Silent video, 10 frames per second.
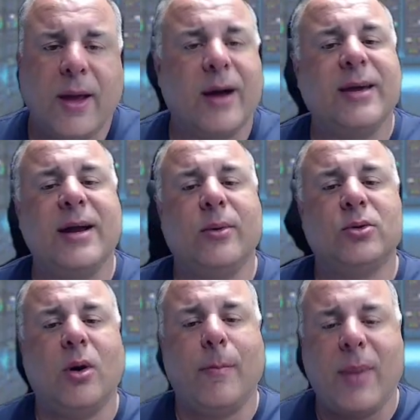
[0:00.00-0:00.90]
Again, it was
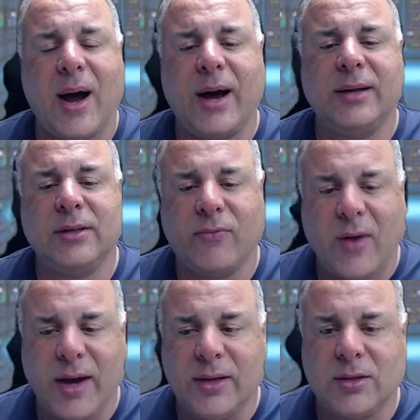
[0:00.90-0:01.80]
on my
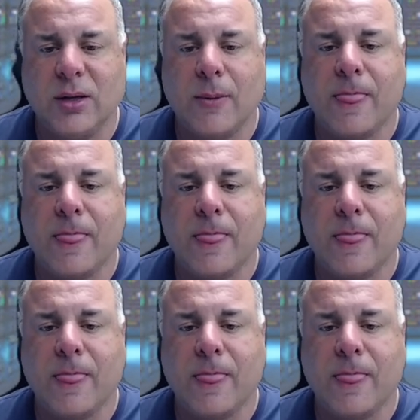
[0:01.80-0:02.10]
device,